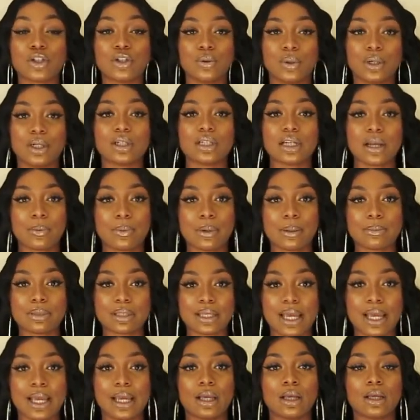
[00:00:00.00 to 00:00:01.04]
You understand what I'm
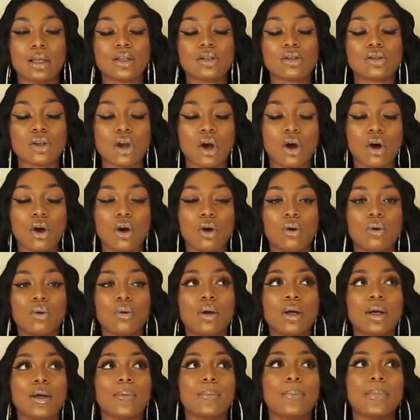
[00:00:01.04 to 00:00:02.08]
saying?
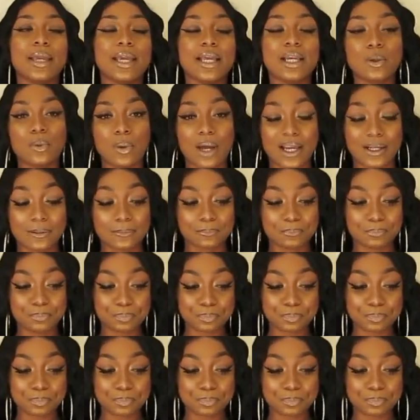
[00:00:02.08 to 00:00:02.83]
So anyway,